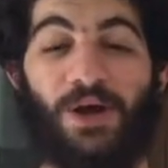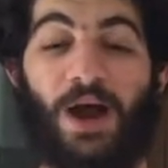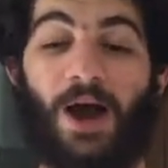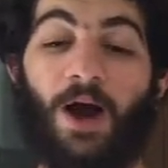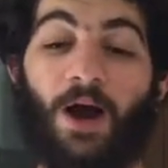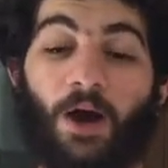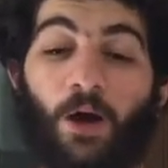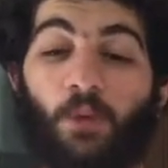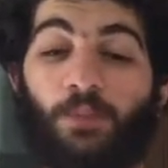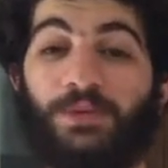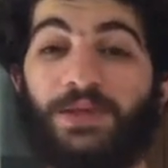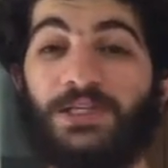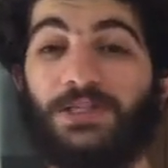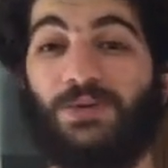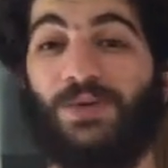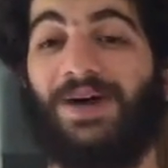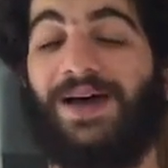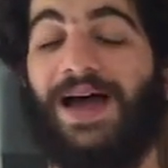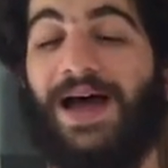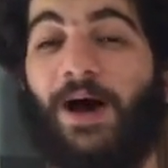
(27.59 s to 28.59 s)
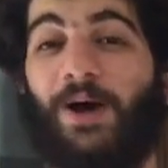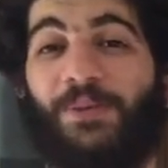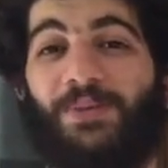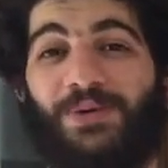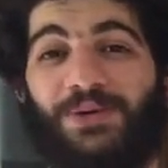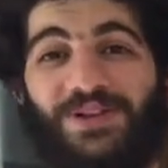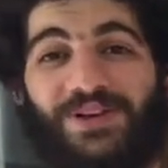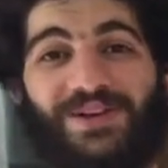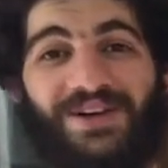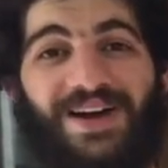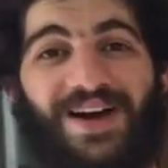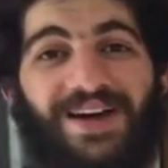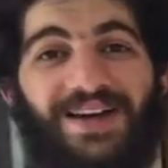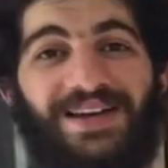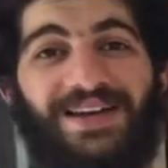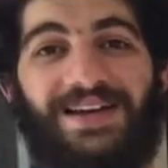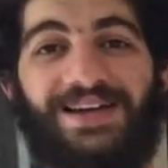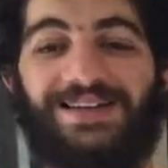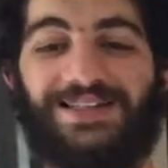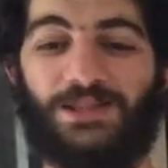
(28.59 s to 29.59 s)
I hope this will help with your
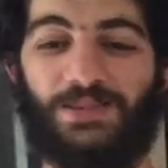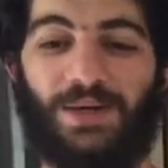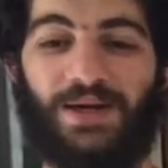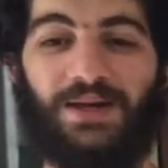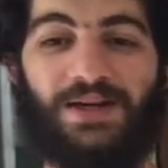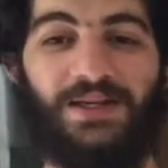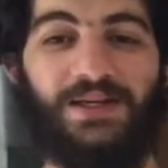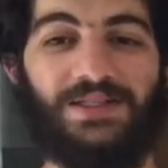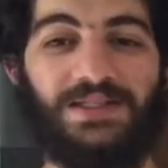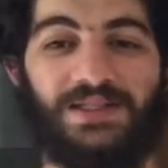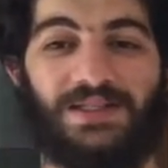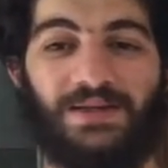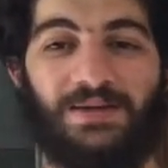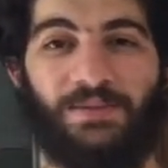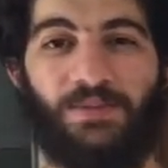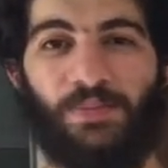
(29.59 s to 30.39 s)
gardening experience.